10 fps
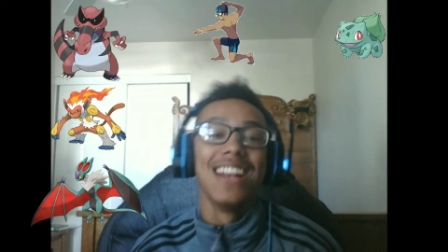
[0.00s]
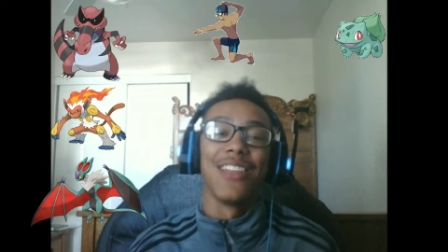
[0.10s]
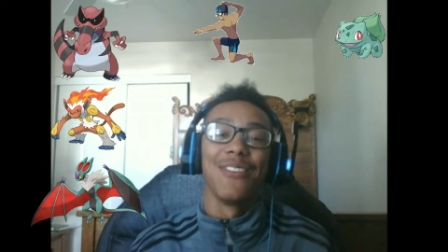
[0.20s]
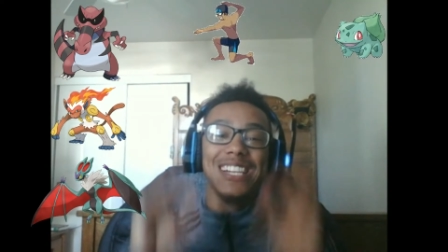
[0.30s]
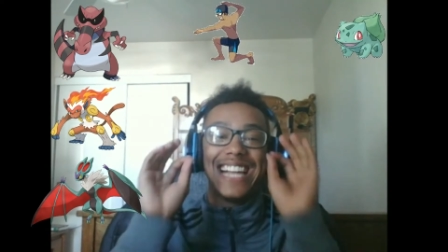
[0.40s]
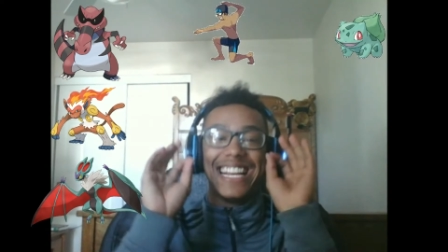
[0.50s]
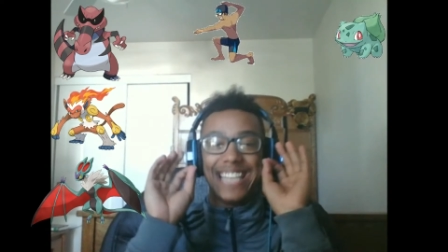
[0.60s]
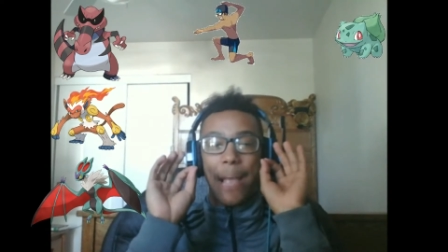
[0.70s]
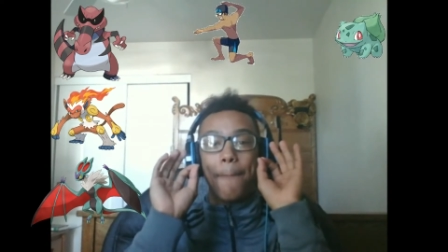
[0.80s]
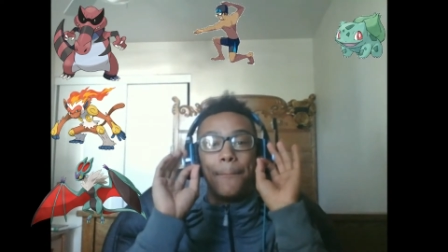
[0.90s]
Now, the reason I
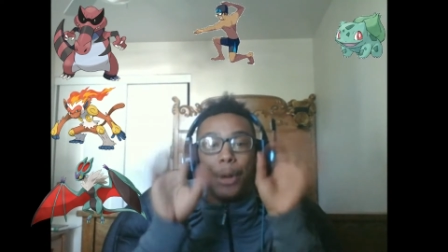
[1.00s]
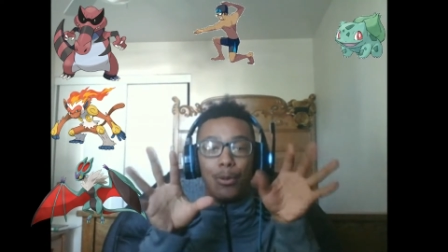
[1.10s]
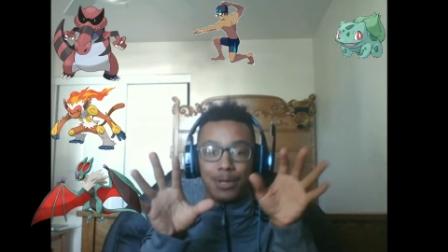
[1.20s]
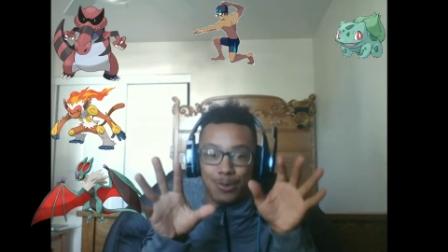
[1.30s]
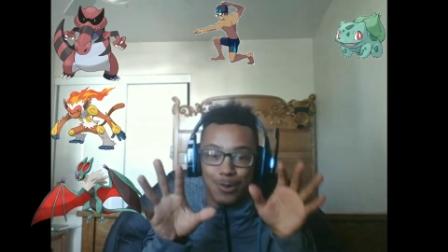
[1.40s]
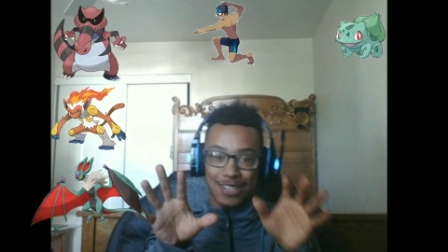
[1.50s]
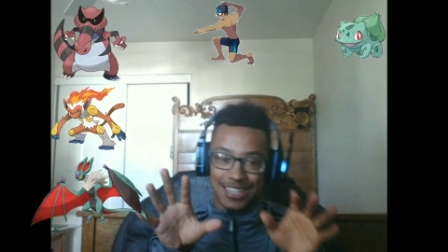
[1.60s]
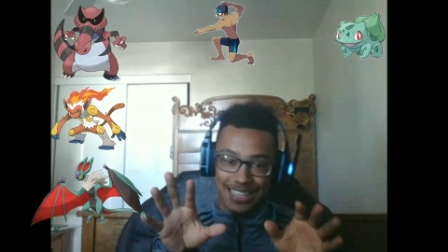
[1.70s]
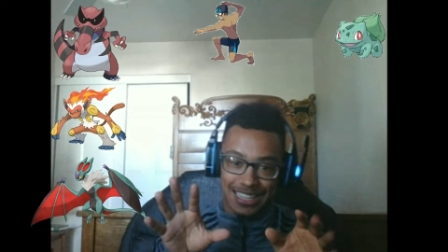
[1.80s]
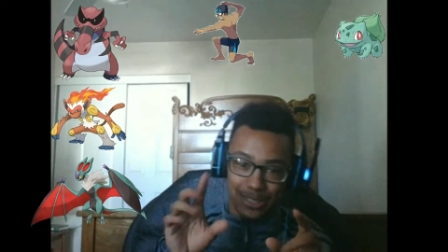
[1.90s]
say Bulbasaur
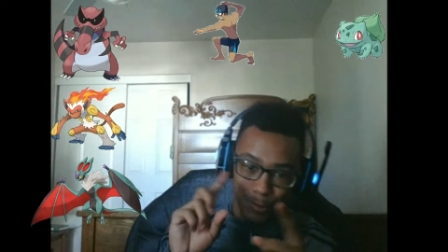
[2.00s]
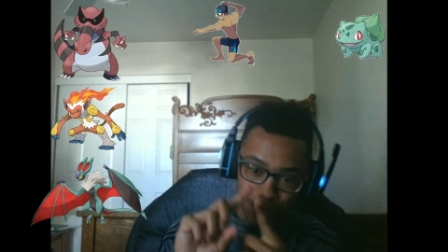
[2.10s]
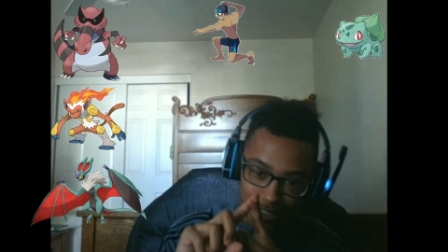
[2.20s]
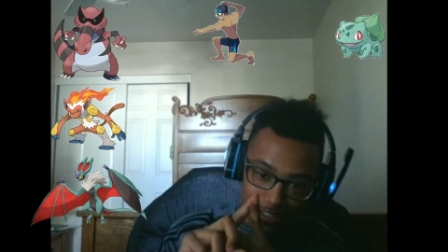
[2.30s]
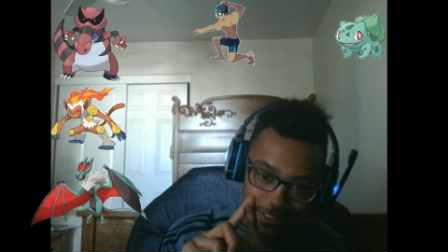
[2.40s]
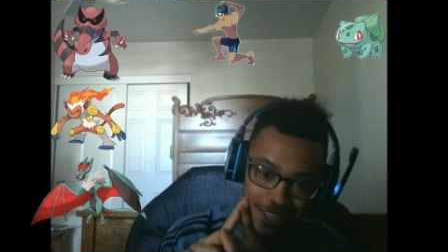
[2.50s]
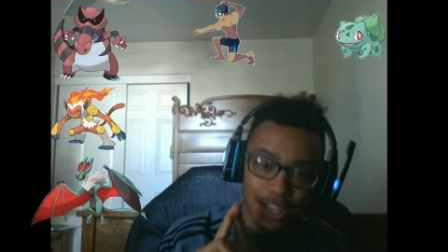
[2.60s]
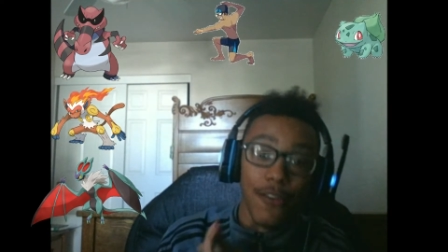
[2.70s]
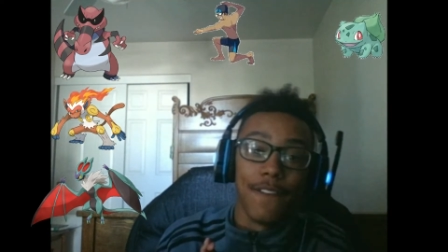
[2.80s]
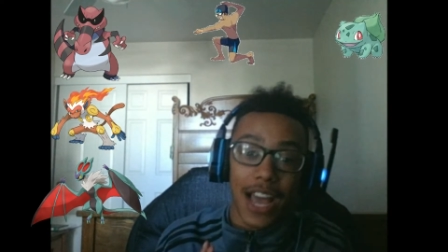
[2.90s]
is one, the
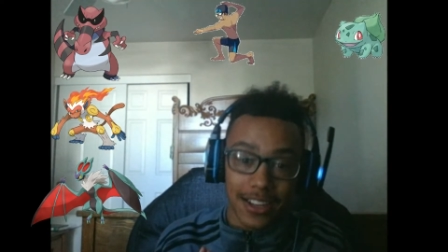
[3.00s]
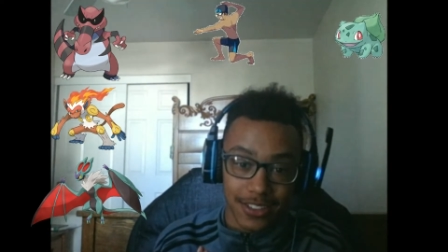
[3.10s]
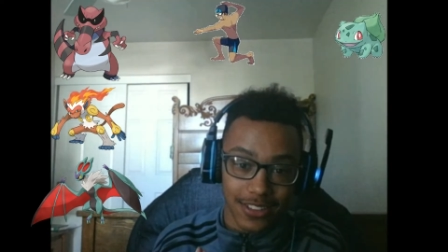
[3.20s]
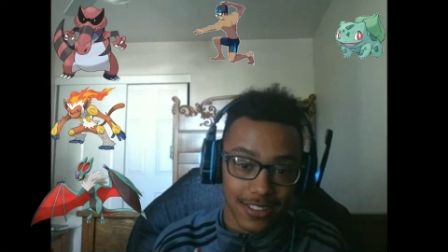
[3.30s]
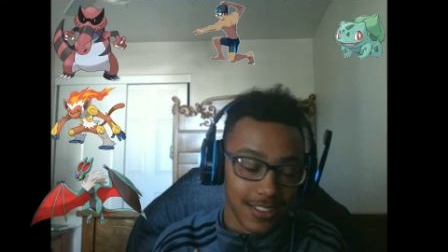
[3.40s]
cute factor,